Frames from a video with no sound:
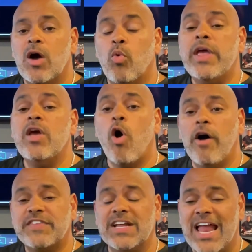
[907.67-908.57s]
We
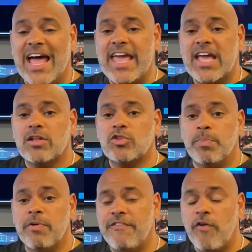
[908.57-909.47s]
often like to
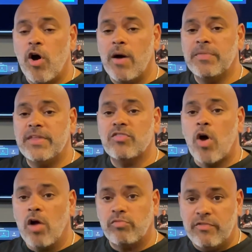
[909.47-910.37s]
perform these
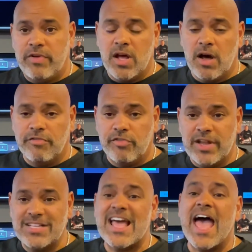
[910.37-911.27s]
heart rate
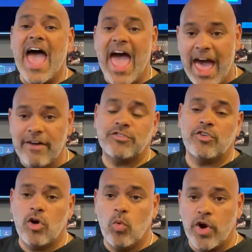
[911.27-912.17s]
recoveries after
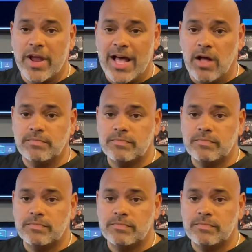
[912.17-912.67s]
a workout.